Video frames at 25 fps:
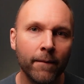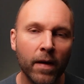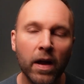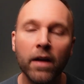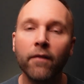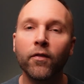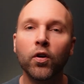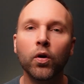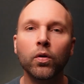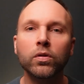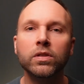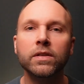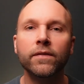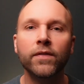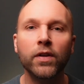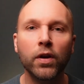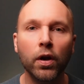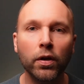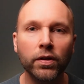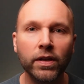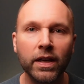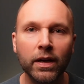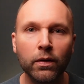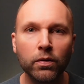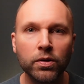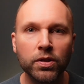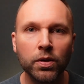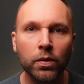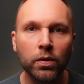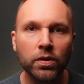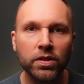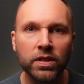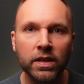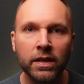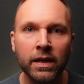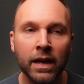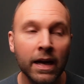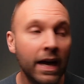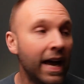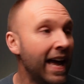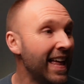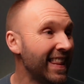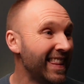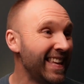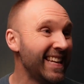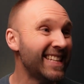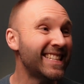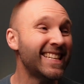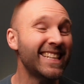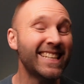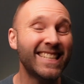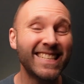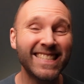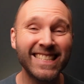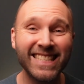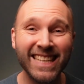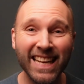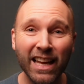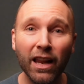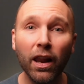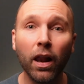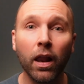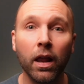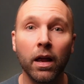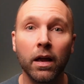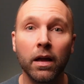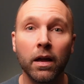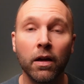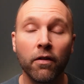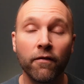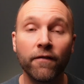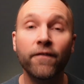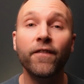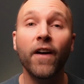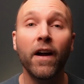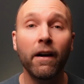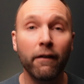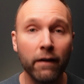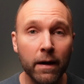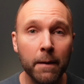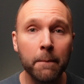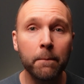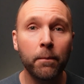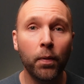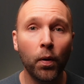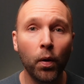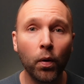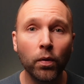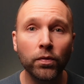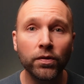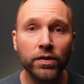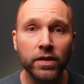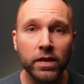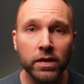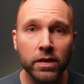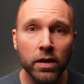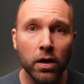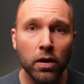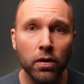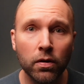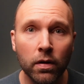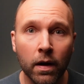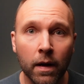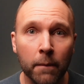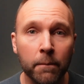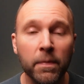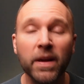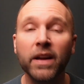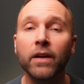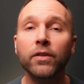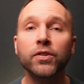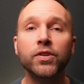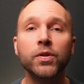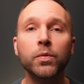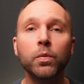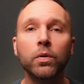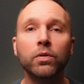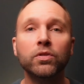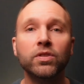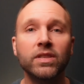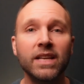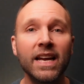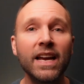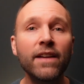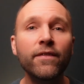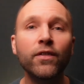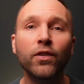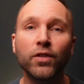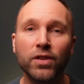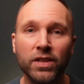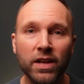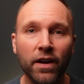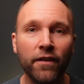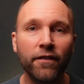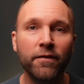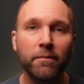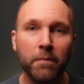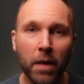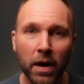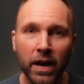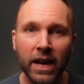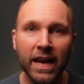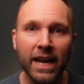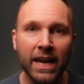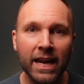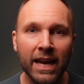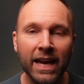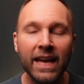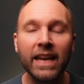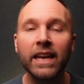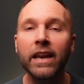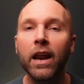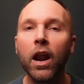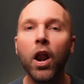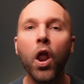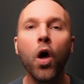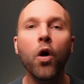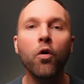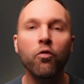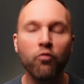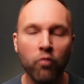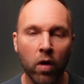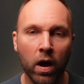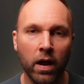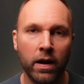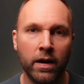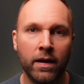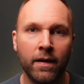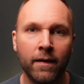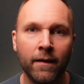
And of course, if you're not deal sourcing, this is still very important to do because you will save yourself money in the long run.